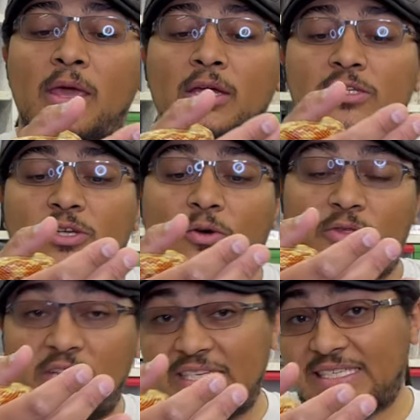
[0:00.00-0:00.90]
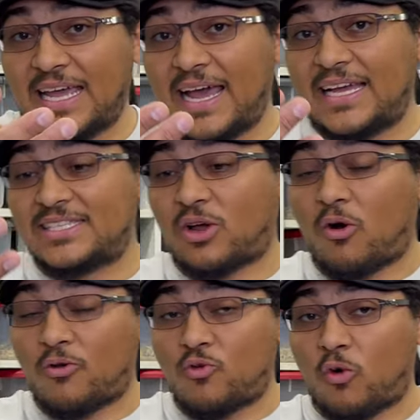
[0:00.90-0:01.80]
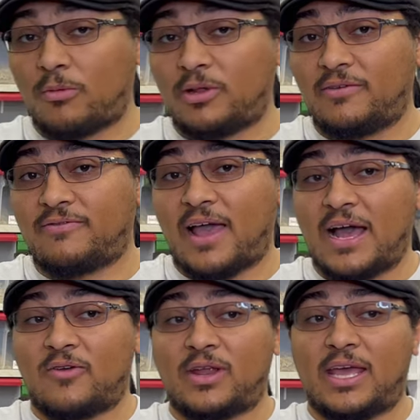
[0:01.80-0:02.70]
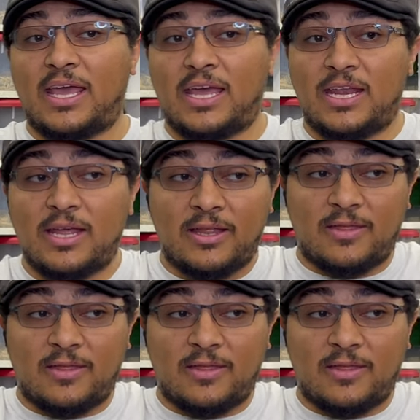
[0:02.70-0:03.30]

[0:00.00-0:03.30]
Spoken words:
So these guys are normally found in